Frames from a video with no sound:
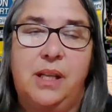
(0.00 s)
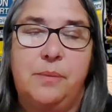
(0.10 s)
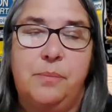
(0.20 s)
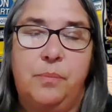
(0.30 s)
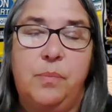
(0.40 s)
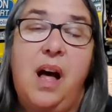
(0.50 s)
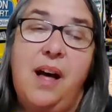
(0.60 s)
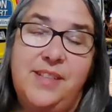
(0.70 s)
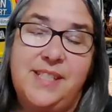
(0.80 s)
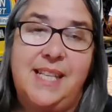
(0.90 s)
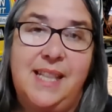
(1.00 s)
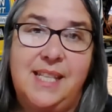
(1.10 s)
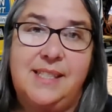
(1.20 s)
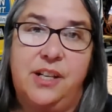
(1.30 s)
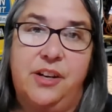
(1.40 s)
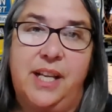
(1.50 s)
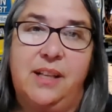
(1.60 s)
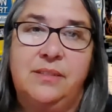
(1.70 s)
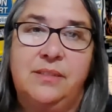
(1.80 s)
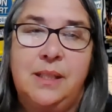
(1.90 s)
Well, obviously in this area,